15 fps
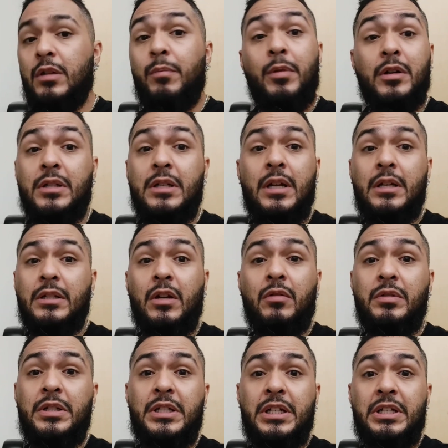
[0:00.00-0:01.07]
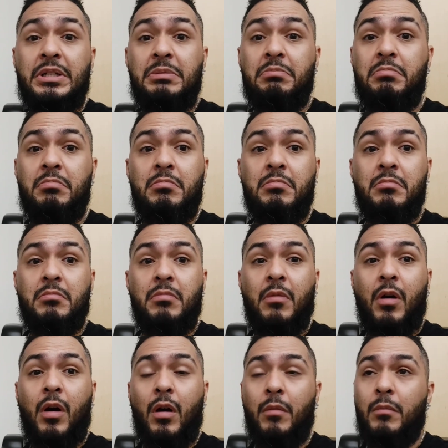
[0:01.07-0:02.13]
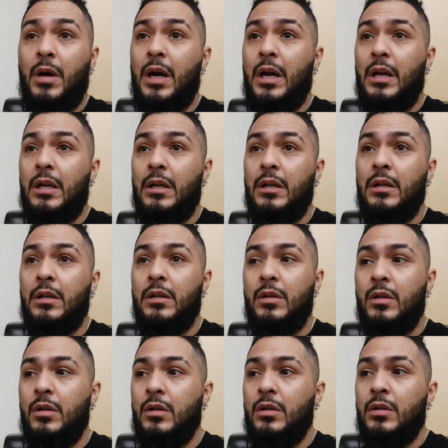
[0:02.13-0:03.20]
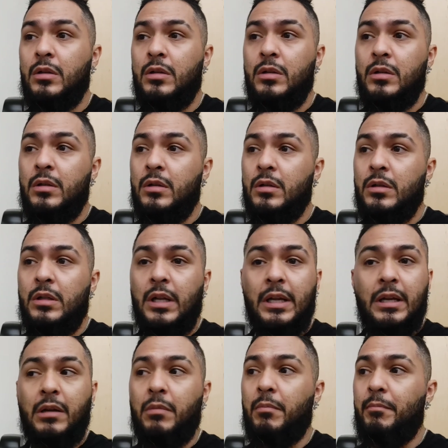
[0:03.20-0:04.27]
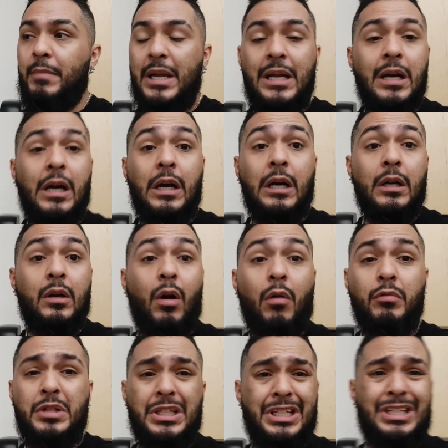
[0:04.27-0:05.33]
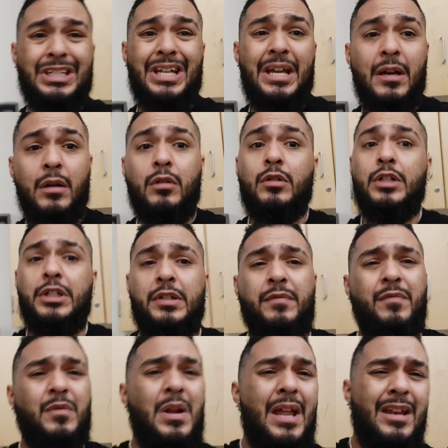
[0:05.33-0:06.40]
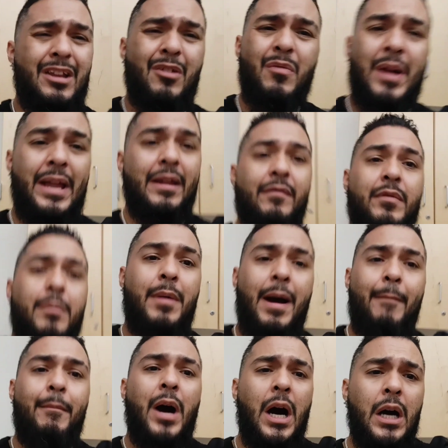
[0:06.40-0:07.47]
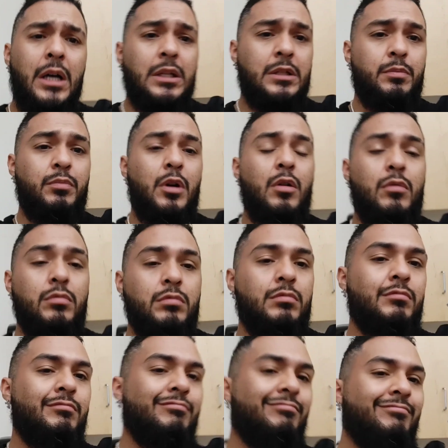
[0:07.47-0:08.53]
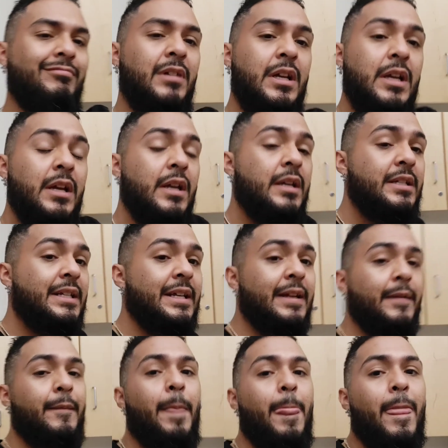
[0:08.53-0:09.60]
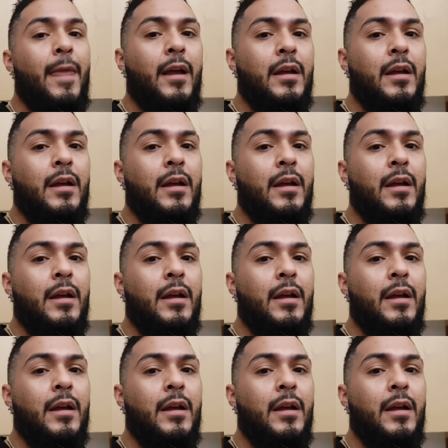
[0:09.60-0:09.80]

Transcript: to the person that's always just on my, like, behind, always just there, just, and you ain't even my boss, bro. See,